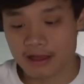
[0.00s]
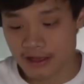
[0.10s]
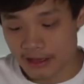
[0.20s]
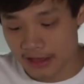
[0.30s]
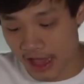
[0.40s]

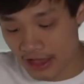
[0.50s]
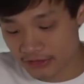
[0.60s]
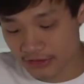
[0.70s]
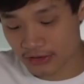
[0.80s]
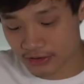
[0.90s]
Yeah,
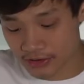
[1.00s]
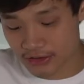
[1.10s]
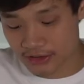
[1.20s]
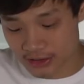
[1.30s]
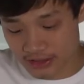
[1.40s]
so you're
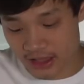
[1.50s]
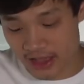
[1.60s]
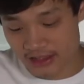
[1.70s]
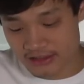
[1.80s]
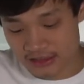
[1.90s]
gonna get
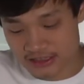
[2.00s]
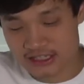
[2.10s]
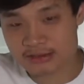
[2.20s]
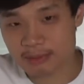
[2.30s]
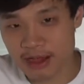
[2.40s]
that like
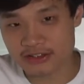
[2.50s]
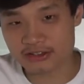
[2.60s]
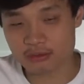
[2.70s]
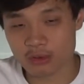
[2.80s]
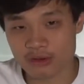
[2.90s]
spiced
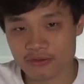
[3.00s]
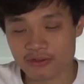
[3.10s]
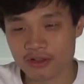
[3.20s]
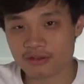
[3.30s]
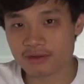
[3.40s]
wood
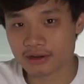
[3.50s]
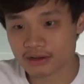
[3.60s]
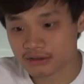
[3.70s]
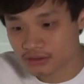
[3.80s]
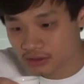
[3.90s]
flavor.